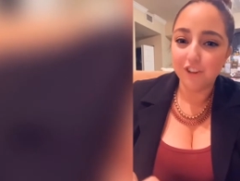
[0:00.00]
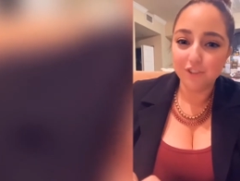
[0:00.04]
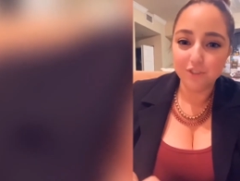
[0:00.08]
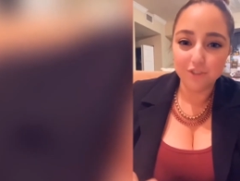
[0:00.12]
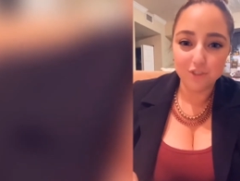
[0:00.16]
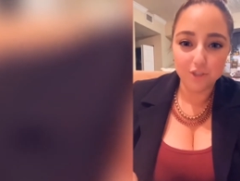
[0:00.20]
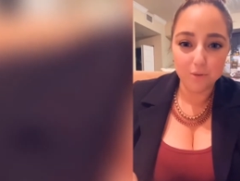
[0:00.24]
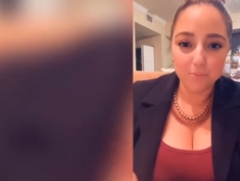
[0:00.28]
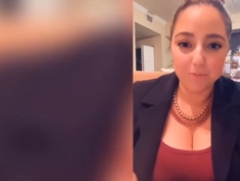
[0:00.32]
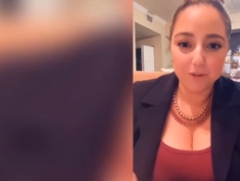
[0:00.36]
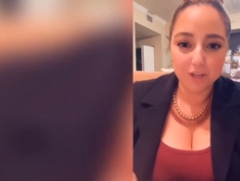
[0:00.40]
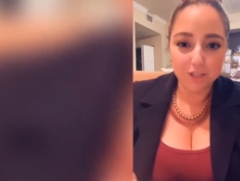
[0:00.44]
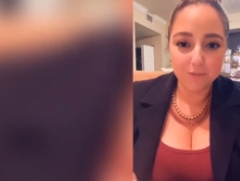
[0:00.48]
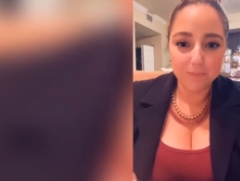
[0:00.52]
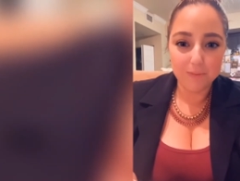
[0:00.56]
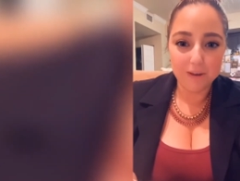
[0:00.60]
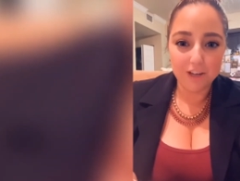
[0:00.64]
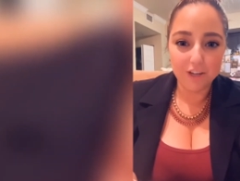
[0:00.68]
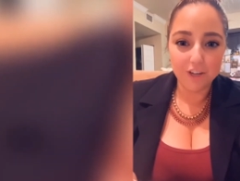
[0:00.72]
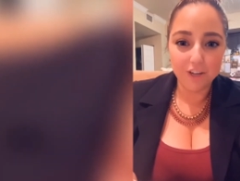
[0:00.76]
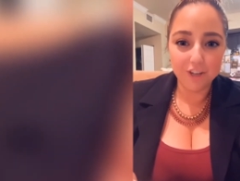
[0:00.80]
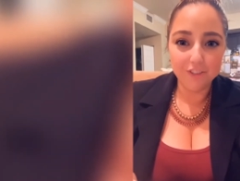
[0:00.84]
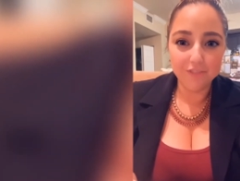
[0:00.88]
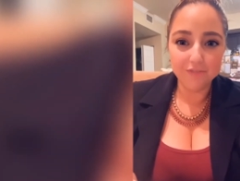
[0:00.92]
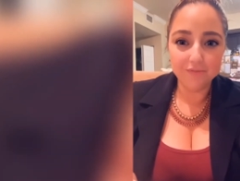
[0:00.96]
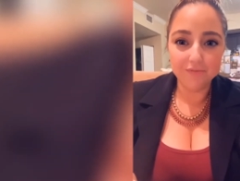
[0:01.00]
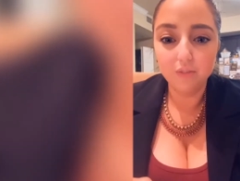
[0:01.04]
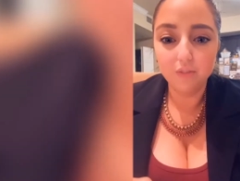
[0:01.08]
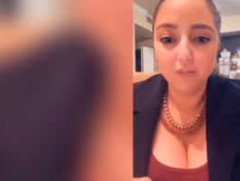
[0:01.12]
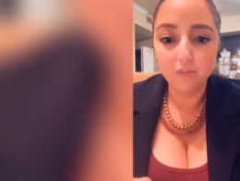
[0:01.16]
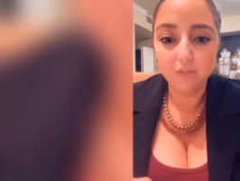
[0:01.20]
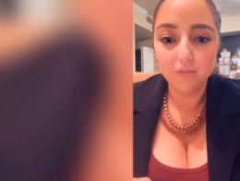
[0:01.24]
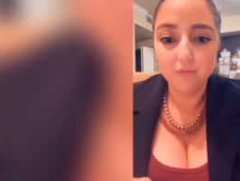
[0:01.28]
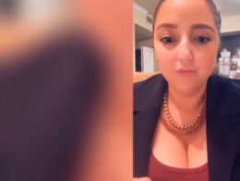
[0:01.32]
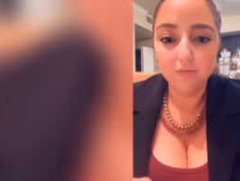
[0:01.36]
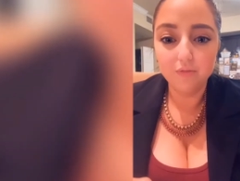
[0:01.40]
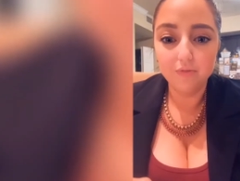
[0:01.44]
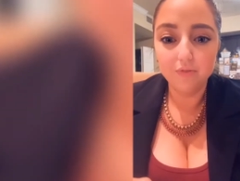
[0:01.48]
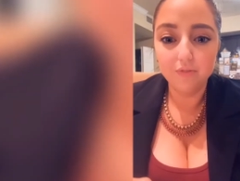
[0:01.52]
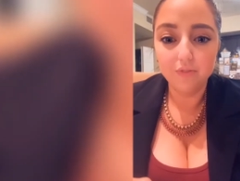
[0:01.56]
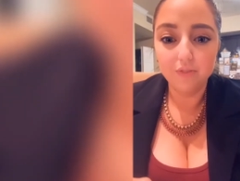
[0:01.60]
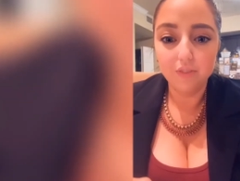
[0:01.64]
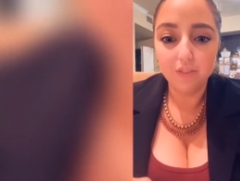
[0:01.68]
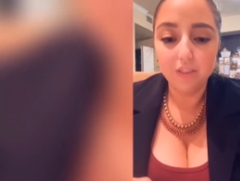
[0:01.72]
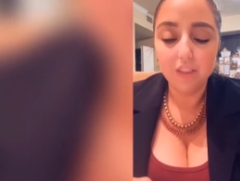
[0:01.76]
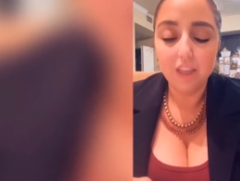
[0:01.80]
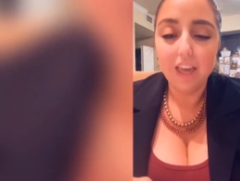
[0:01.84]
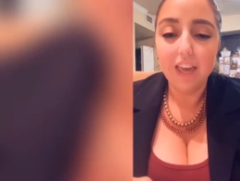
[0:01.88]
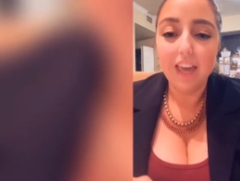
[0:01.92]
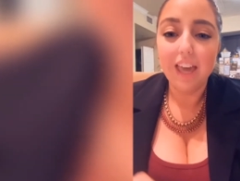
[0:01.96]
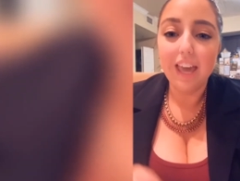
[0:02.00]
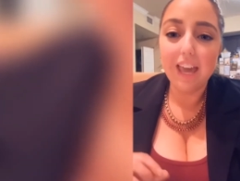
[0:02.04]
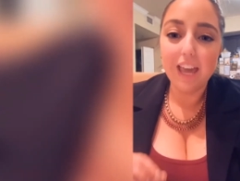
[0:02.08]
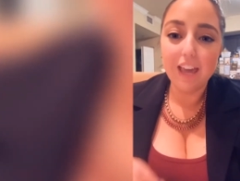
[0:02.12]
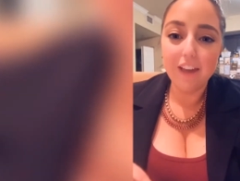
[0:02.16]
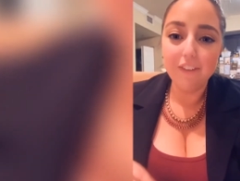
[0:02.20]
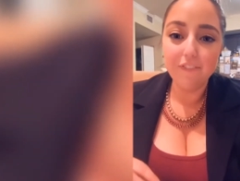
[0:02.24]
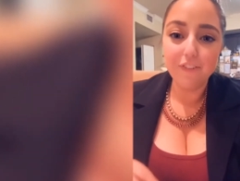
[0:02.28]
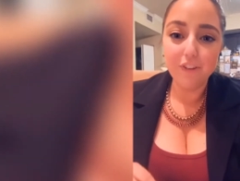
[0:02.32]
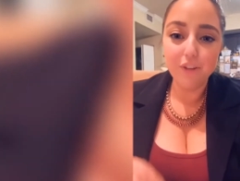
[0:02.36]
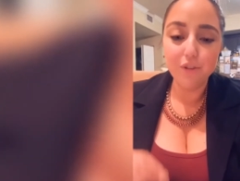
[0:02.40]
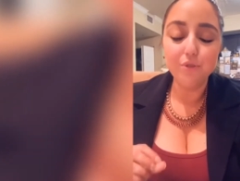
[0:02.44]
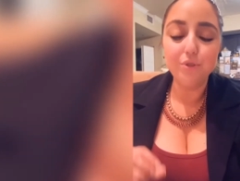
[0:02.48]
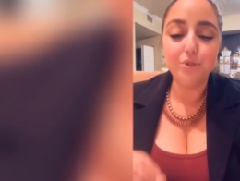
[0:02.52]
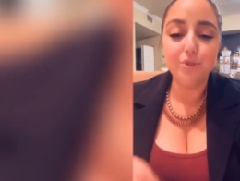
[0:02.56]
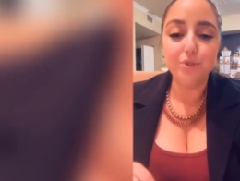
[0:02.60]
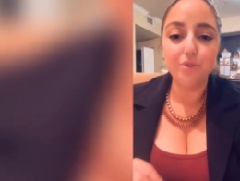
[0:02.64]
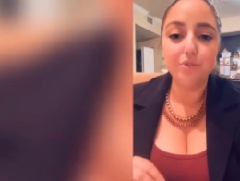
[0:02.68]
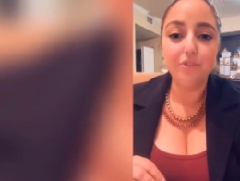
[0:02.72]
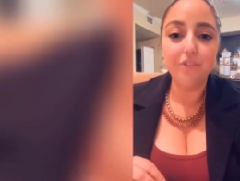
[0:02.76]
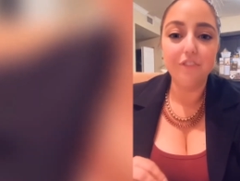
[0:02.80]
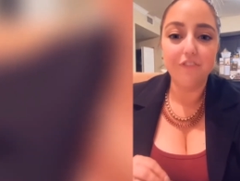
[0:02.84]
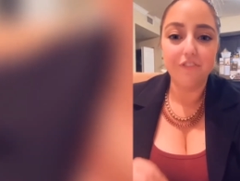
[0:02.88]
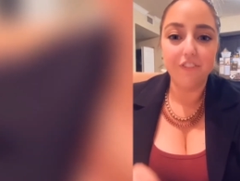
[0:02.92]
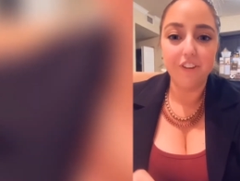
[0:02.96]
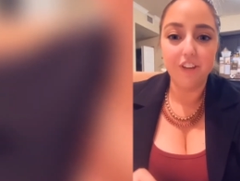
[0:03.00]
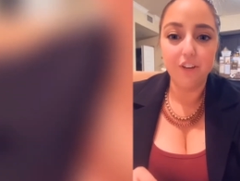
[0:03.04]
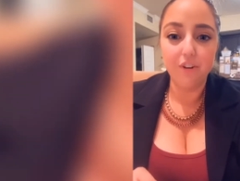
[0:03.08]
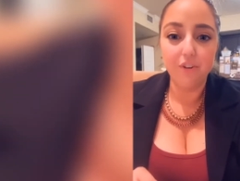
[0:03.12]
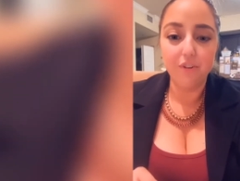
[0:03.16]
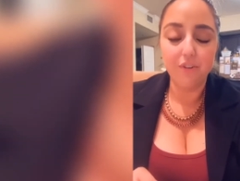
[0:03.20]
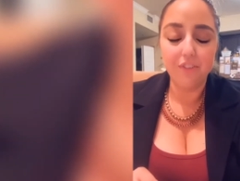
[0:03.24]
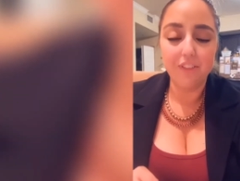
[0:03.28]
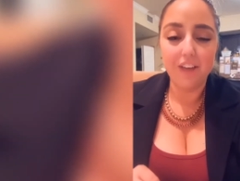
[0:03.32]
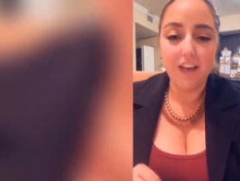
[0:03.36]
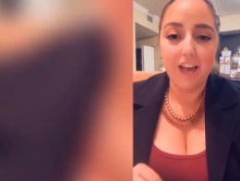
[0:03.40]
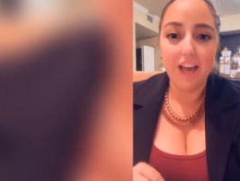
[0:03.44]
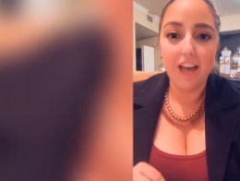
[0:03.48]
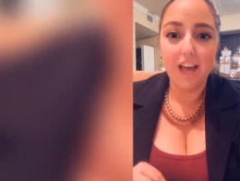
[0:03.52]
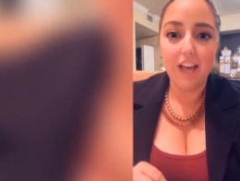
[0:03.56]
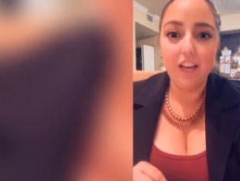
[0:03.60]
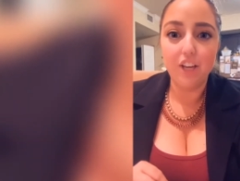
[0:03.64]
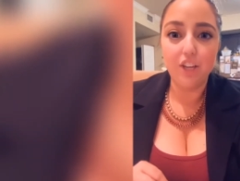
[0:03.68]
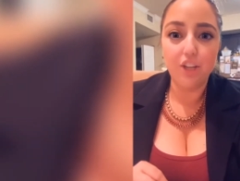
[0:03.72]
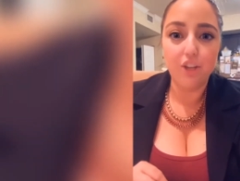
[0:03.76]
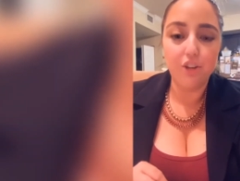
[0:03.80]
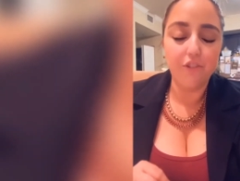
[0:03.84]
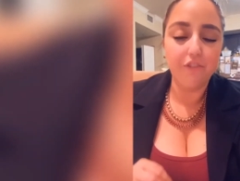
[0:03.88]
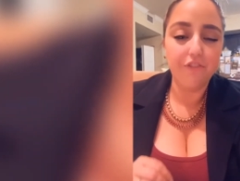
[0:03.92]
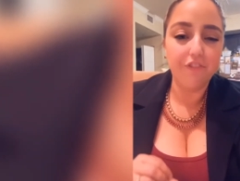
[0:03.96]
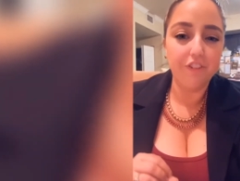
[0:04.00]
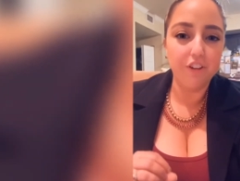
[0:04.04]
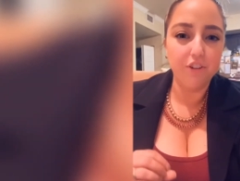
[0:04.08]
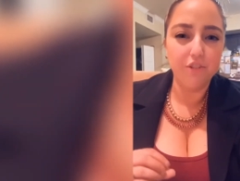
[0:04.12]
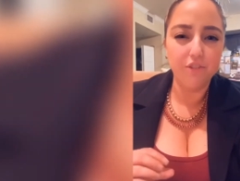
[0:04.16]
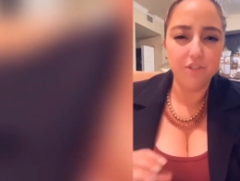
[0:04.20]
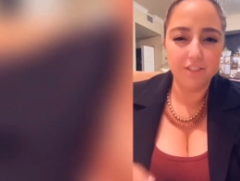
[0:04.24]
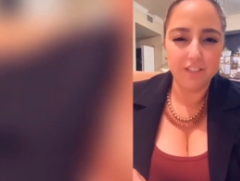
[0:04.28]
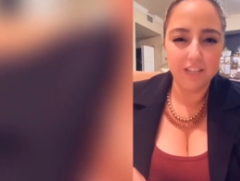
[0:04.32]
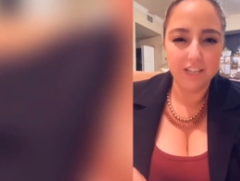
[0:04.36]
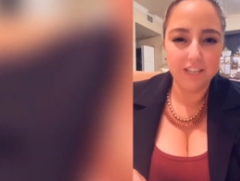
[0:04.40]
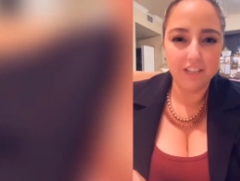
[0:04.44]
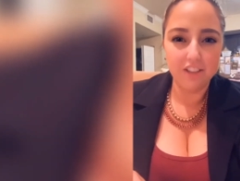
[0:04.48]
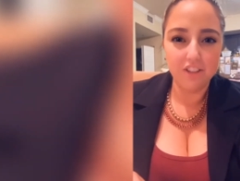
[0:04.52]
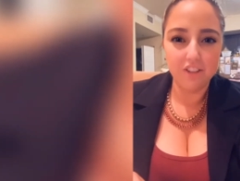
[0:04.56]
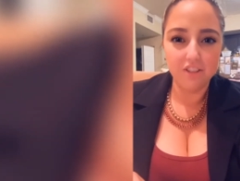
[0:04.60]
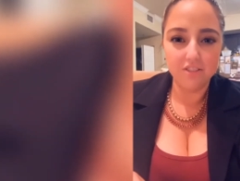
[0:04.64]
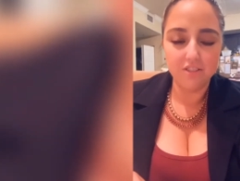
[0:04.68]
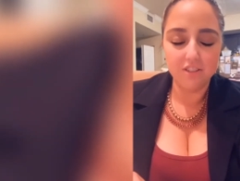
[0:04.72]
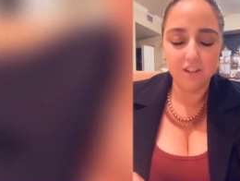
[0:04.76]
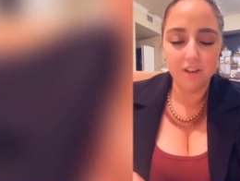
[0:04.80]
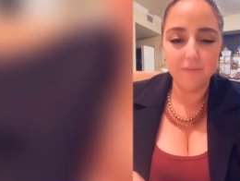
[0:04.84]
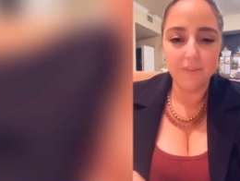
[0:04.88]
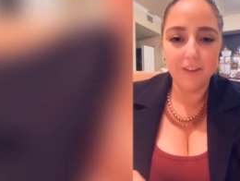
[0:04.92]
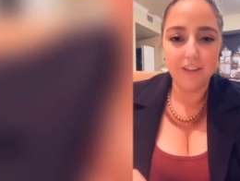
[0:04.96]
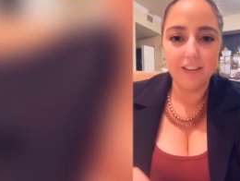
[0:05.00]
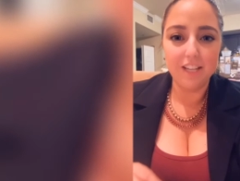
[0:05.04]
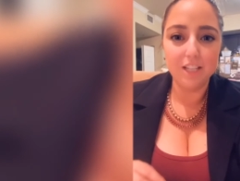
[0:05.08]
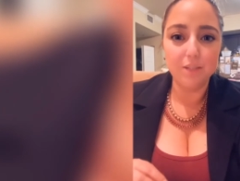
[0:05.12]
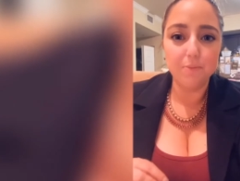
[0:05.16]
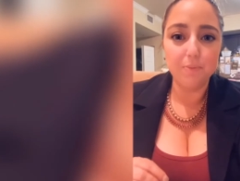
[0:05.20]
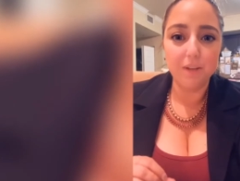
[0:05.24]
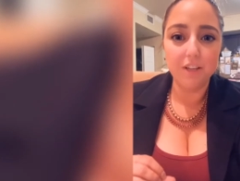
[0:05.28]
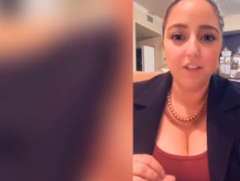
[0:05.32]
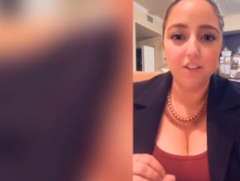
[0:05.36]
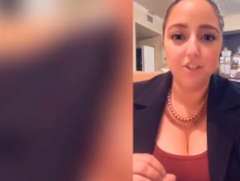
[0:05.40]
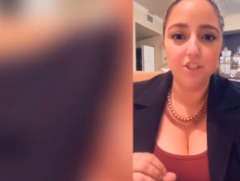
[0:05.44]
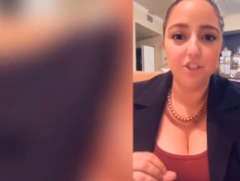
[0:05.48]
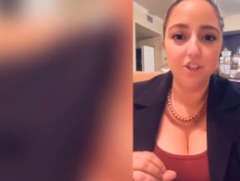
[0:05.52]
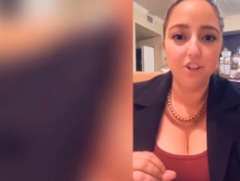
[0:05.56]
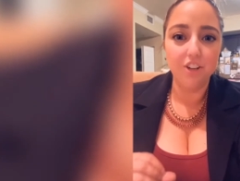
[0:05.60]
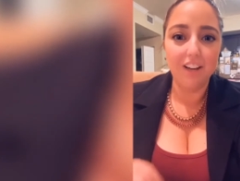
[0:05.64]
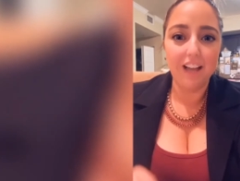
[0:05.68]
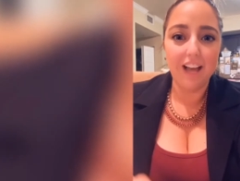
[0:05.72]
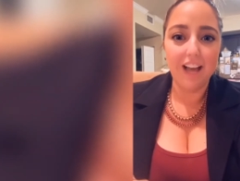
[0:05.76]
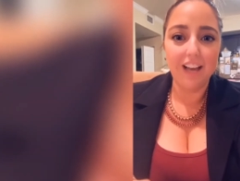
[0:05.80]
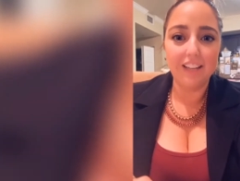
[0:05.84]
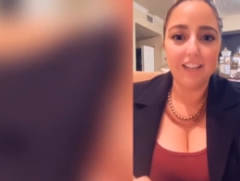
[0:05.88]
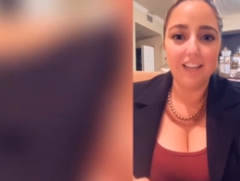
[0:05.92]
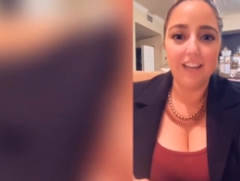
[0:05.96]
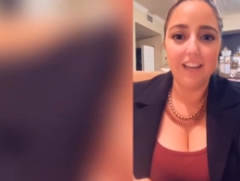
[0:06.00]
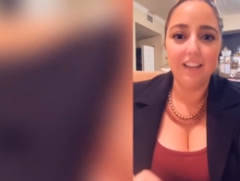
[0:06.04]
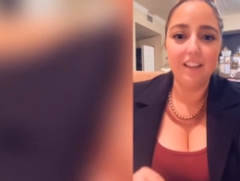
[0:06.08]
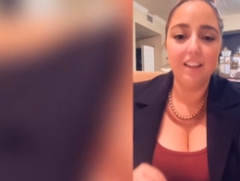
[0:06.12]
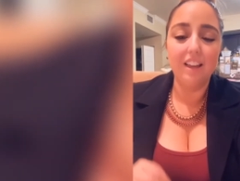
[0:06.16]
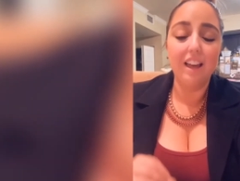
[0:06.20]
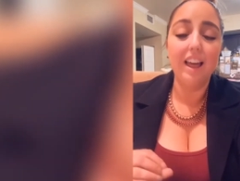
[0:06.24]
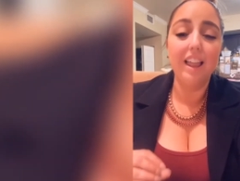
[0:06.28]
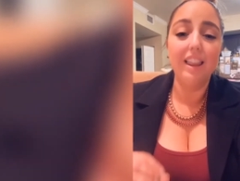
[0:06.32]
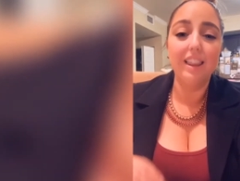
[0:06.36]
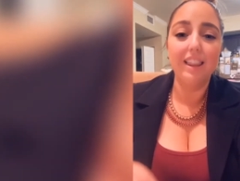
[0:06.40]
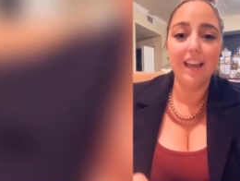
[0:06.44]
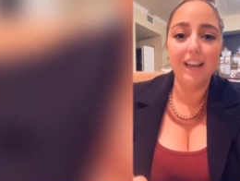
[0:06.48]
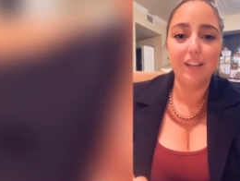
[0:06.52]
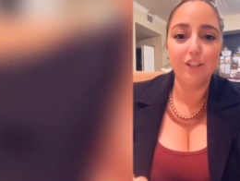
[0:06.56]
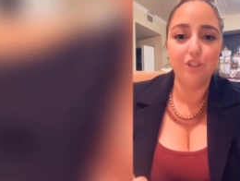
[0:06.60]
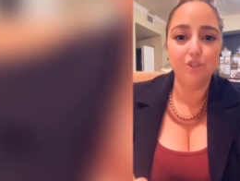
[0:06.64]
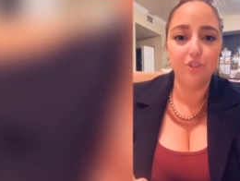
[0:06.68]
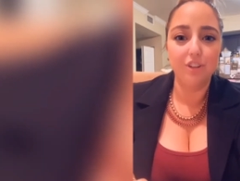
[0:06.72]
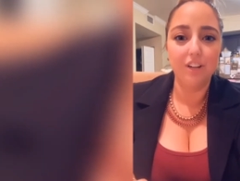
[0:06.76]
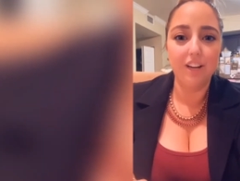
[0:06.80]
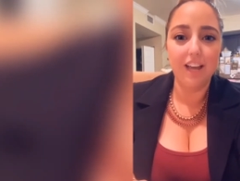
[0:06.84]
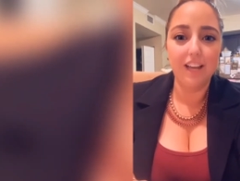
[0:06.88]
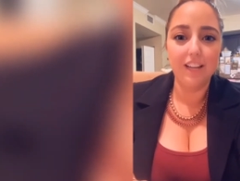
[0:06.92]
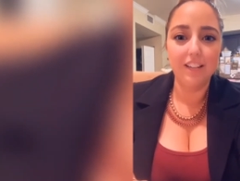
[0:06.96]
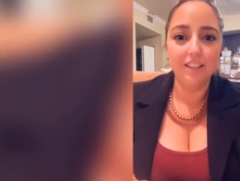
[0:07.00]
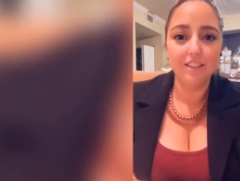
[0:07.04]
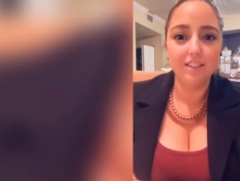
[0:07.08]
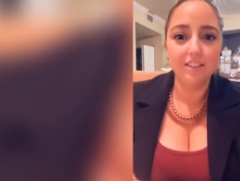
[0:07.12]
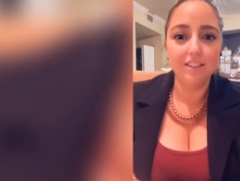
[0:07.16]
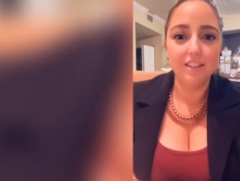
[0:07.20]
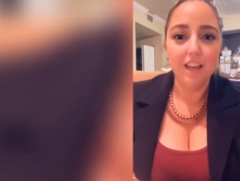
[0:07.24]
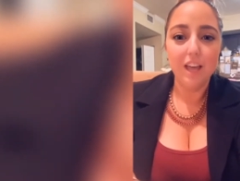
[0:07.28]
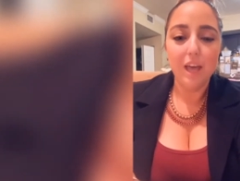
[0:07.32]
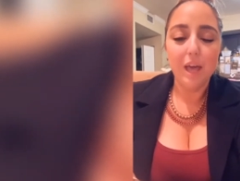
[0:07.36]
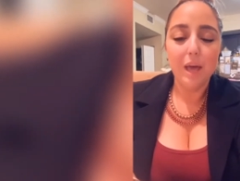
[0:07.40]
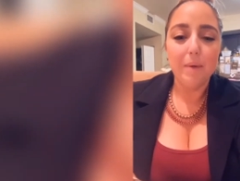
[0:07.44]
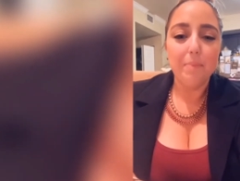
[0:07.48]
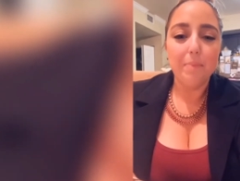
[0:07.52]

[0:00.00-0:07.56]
so much better. If you do feel that you feel sick in the stomach, it's because you're lacking electrolytes.